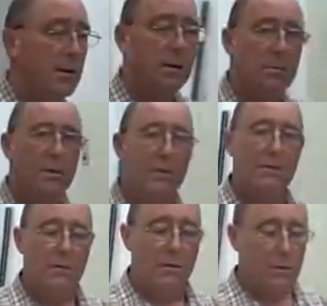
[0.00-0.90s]
but
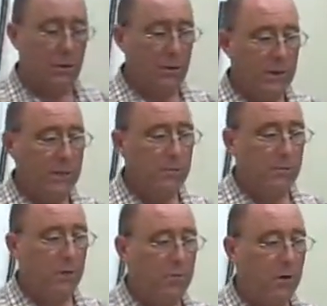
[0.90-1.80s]
we seem to be
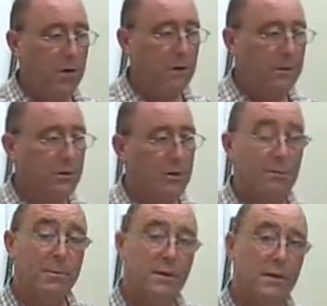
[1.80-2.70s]
programmed to
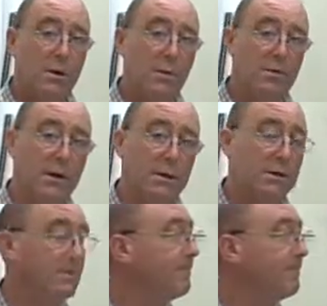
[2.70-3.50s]
miss the obvious.